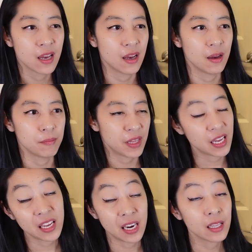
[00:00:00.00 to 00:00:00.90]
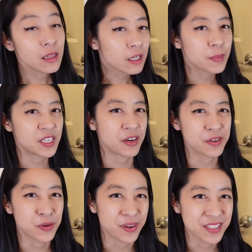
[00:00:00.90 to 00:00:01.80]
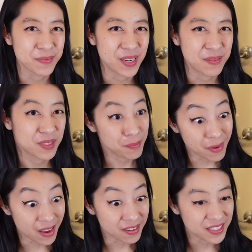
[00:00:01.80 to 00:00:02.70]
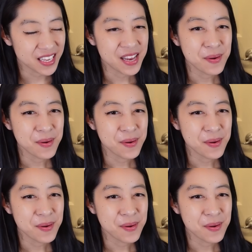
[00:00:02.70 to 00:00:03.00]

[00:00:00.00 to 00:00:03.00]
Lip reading: They can get a little bit territorial sometimes, the males.